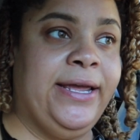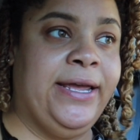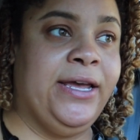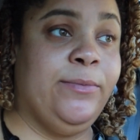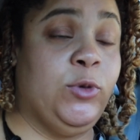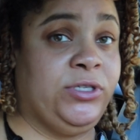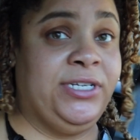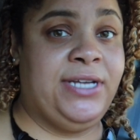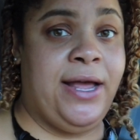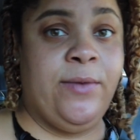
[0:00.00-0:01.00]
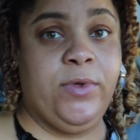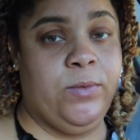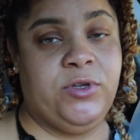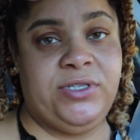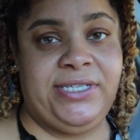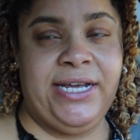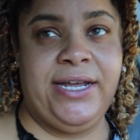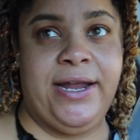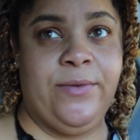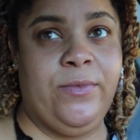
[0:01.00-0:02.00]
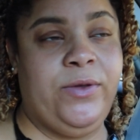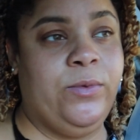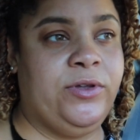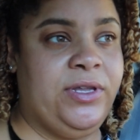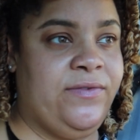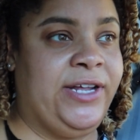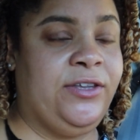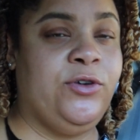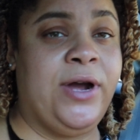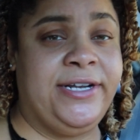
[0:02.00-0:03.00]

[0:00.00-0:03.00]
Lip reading: And most of the time we will see it and we will leave it at the door.